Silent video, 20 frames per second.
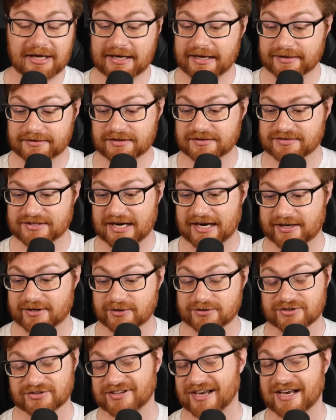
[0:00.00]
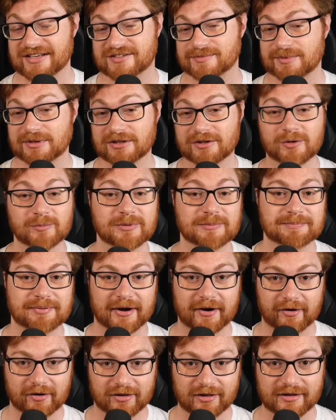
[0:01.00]
and the attacker just has to be a little bit
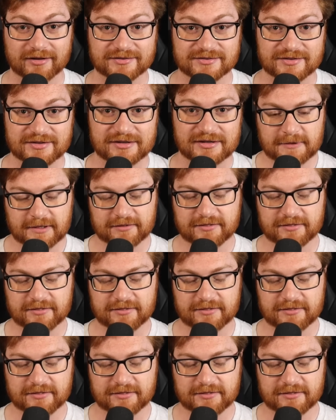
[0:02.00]
paralyzed there